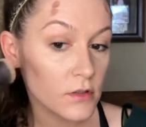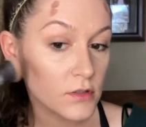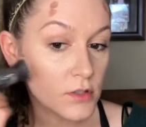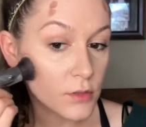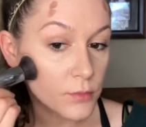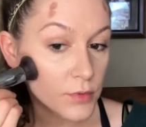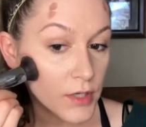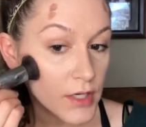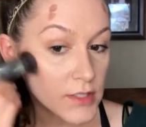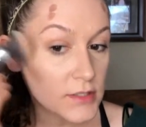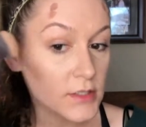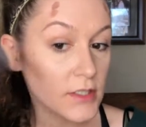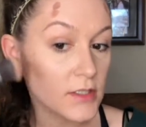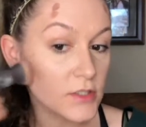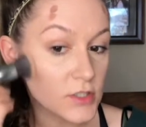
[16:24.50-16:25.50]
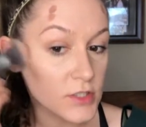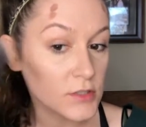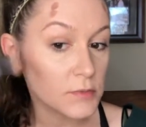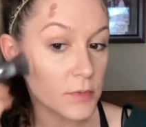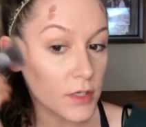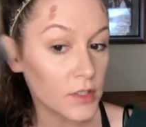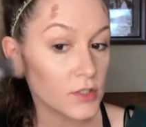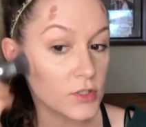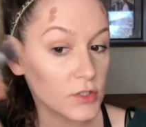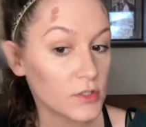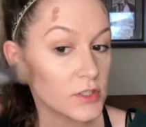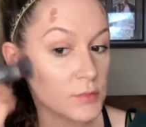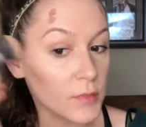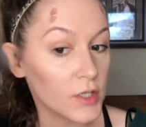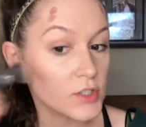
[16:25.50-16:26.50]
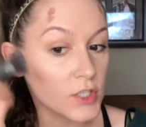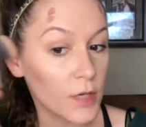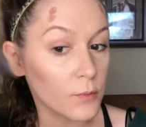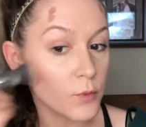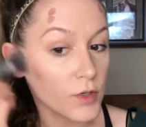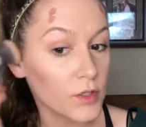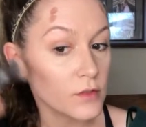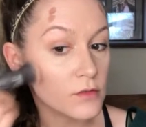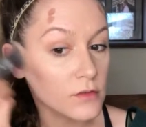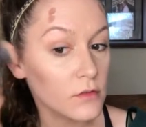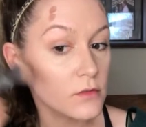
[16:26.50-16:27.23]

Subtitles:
So press and just smudge upward.